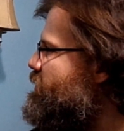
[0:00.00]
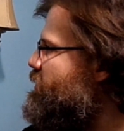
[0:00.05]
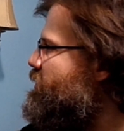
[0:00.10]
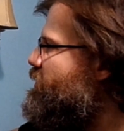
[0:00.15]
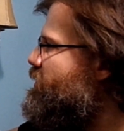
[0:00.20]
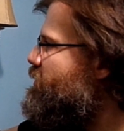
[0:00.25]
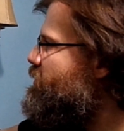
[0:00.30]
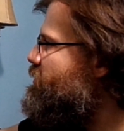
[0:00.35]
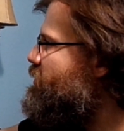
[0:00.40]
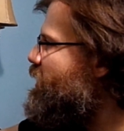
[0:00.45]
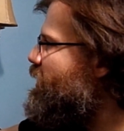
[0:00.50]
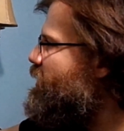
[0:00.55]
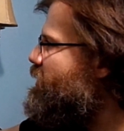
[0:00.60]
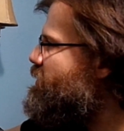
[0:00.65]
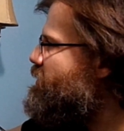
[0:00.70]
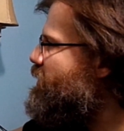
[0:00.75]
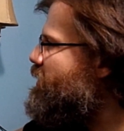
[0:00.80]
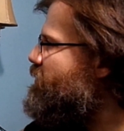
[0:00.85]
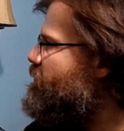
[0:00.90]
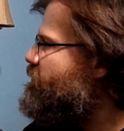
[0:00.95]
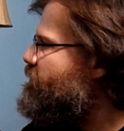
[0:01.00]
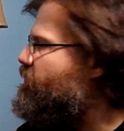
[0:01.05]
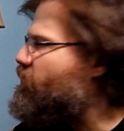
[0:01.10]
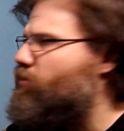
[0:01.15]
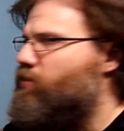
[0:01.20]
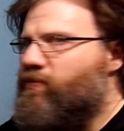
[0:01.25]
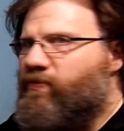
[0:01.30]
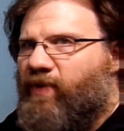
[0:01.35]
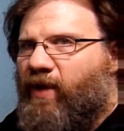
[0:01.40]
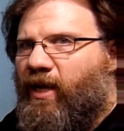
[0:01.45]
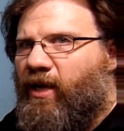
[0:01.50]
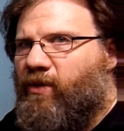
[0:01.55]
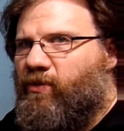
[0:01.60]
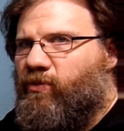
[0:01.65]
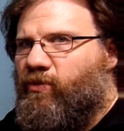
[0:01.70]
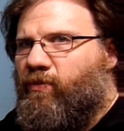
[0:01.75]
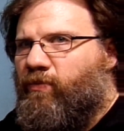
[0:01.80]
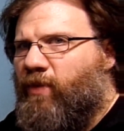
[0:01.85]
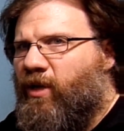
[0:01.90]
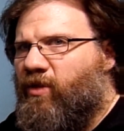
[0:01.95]
and the exact same form
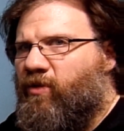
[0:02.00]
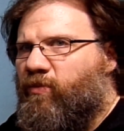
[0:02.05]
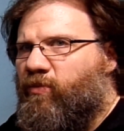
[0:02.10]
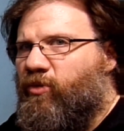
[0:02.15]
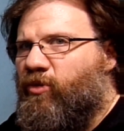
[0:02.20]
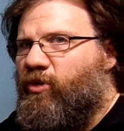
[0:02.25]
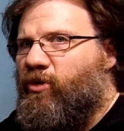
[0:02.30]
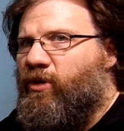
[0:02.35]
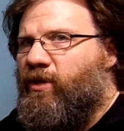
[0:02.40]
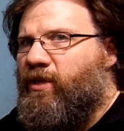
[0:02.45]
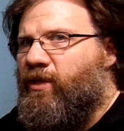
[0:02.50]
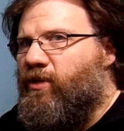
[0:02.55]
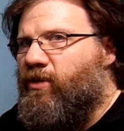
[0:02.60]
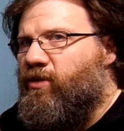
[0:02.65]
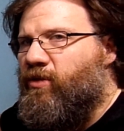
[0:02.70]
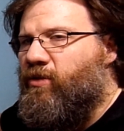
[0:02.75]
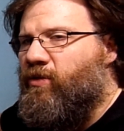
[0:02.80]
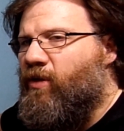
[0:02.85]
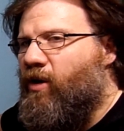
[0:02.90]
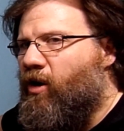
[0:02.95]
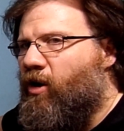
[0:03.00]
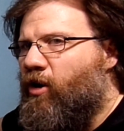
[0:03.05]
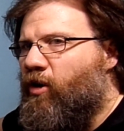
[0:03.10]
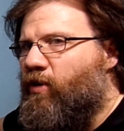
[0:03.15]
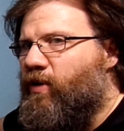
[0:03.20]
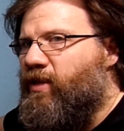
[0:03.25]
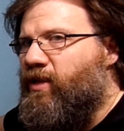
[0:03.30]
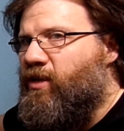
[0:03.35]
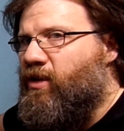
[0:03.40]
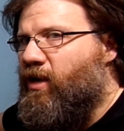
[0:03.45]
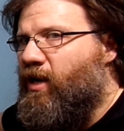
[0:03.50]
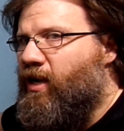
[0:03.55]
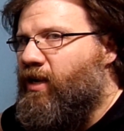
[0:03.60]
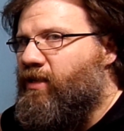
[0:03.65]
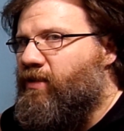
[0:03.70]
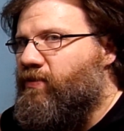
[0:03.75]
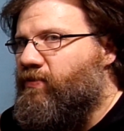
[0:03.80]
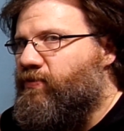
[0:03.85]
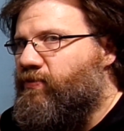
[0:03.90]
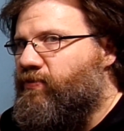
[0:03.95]
factor motherboard you already got
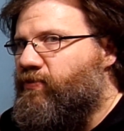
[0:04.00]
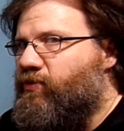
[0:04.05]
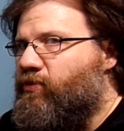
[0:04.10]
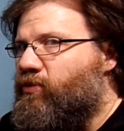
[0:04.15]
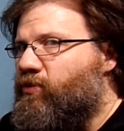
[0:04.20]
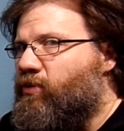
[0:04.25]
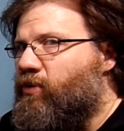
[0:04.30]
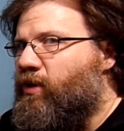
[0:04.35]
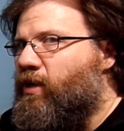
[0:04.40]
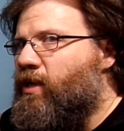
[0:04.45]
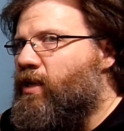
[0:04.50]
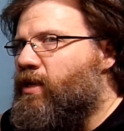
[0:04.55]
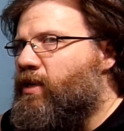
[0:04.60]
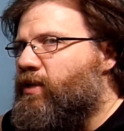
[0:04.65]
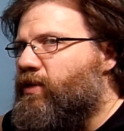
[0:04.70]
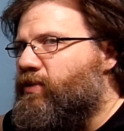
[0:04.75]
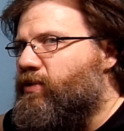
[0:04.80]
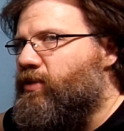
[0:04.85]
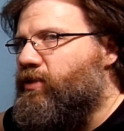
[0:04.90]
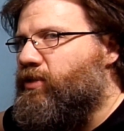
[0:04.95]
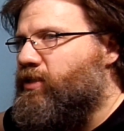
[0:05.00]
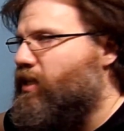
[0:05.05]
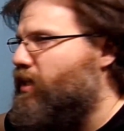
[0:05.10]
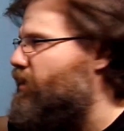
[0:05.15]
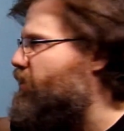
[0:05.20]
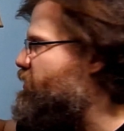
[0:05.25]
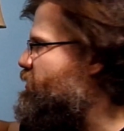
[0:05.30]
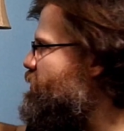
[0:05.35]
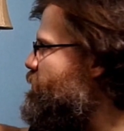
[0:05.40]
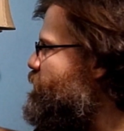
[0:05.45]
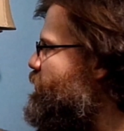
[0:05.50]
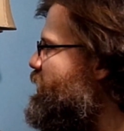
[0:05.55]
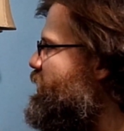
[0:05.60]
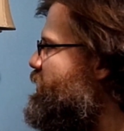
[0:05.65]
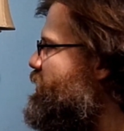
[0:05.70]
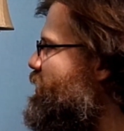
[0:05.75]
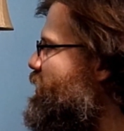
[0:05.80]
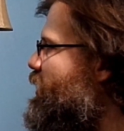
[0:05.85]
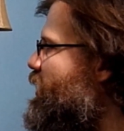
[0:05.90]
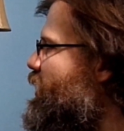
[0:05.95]
for this case.
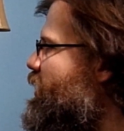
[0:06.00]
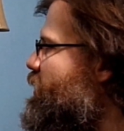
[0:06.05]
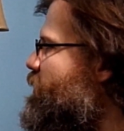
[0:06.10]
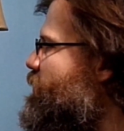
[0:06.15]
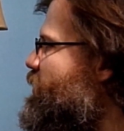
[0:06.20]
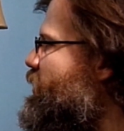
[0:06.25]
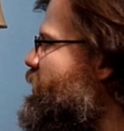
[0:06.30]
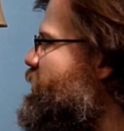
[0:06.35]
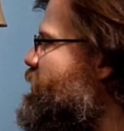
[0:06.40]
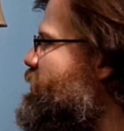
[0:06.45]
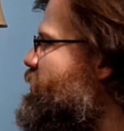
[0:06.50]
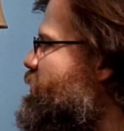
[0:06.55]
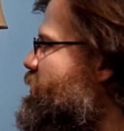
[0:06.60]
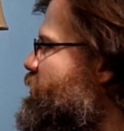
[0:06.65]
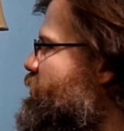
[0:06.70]
But I am going to